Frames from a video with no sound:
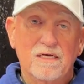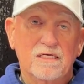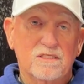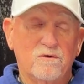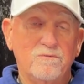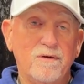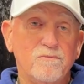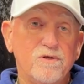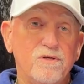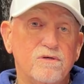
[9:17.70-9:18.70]
So
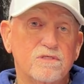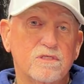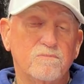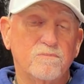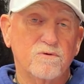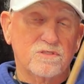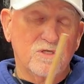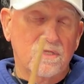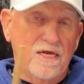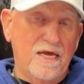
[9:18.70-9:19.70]
remember to use the
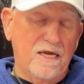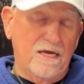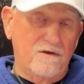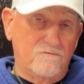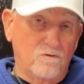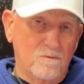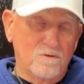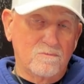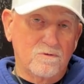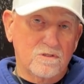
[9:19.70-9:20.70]
personal a form of
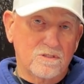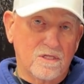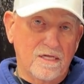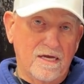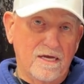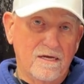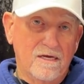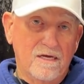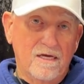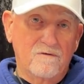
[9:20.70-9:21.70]
the personal A,
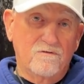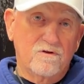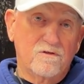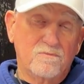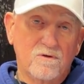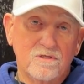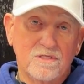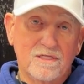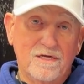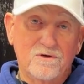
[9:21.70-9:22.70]
in front of the
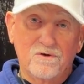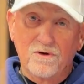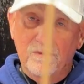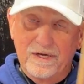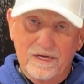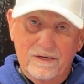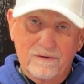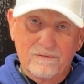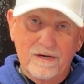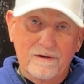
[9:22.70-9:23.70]
person that you're knowing,
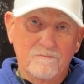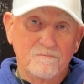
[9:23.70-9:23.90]
right?